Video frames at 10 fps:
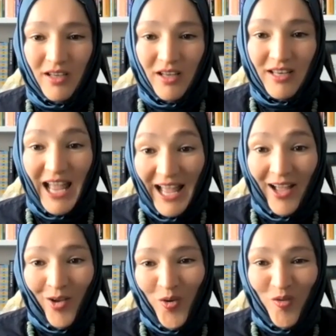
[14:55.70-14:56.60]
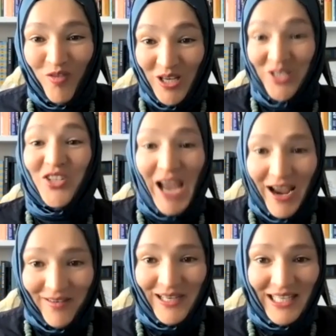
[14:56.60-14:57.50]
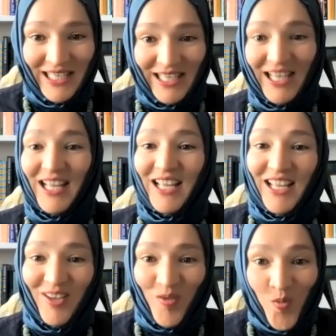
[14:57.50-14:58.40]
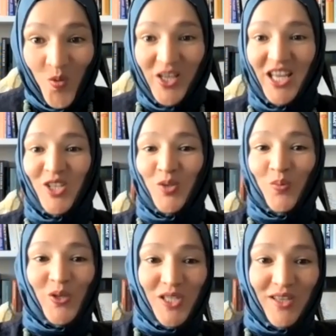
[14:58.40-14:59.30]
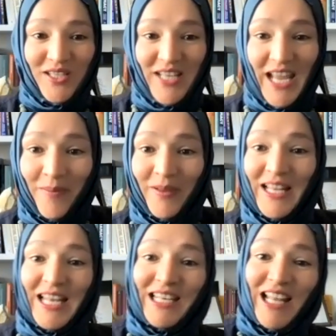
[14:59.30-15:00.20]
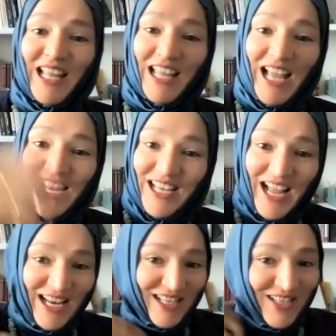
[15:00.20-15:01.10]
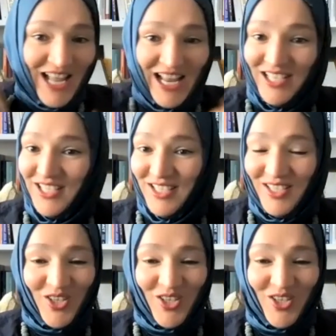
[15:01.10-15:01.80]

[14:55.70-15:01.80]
now voluntarily walking towards this table and you